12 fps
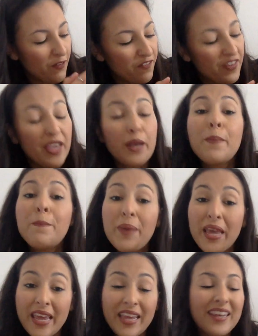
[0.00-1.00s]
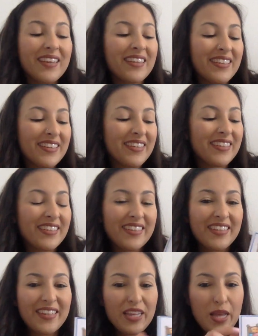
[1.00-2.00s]
Fin pin.
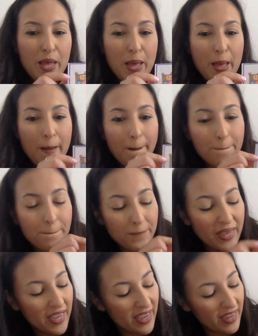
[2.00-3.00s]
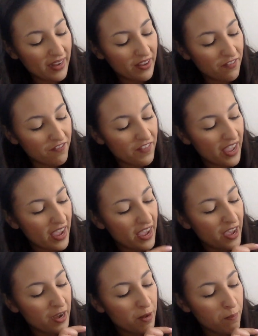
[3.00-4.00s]
Good. Bed
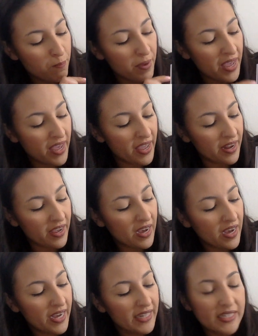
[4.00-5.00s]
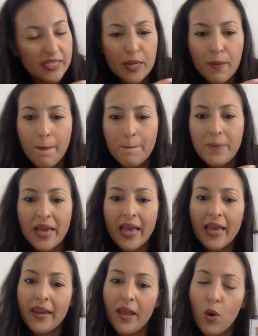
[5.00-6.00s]
van, bed hut,
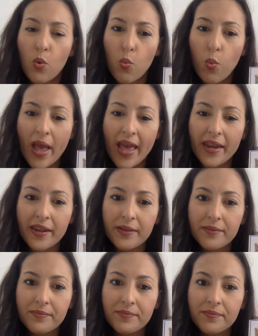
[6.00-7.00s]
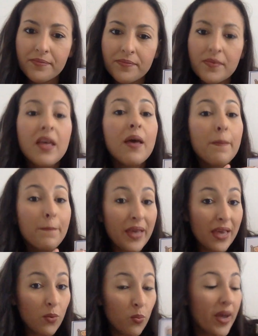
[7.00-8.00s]
bed wed.
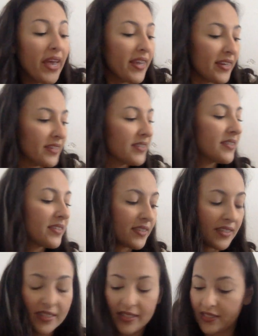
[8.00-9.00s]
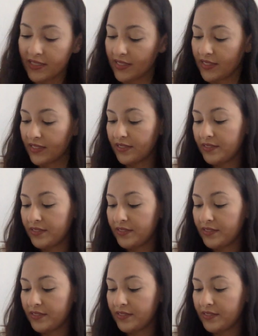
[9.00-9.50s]
Bed wed. Good.